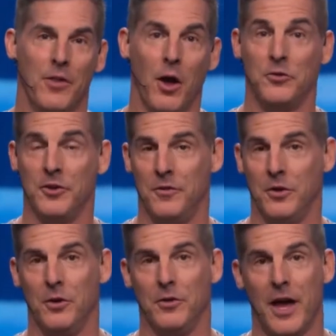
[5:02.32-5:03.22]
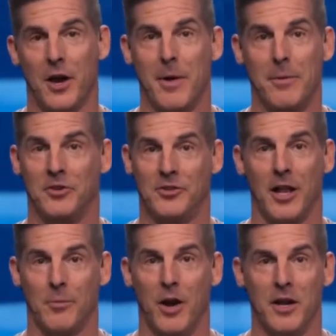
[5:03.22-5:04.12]
those of you that are maybe
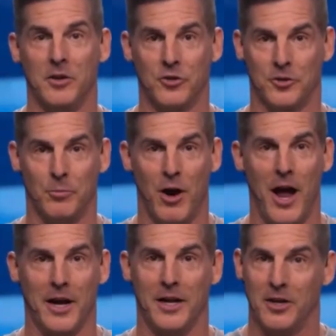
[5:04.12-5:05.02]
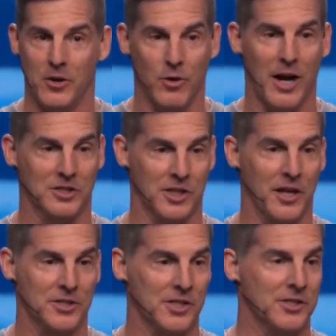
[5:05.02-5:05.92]
celebrating your sobriety,
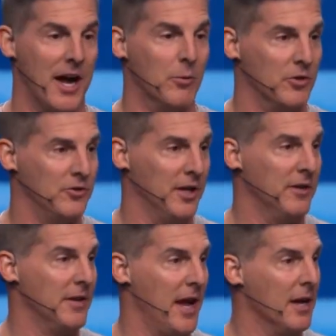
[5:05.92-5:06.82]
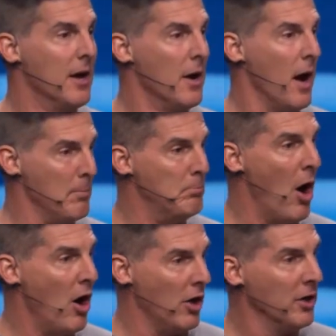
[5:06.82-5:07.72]
congratulations. I received a, a
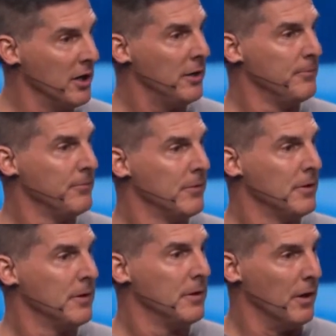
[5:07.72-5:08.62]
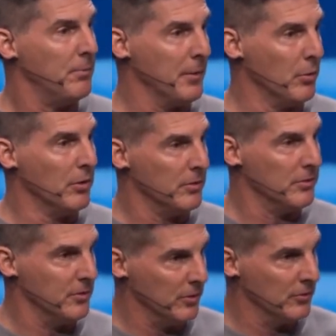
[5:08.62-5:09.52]
bong, you know, people
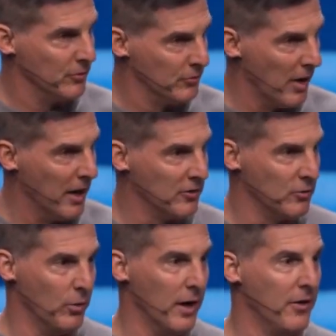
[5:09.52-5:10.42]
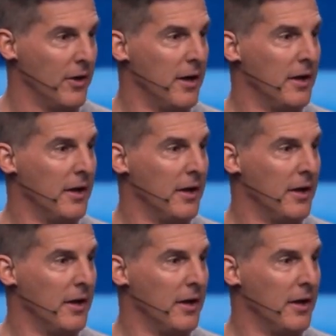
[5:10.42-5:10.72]
use drugs with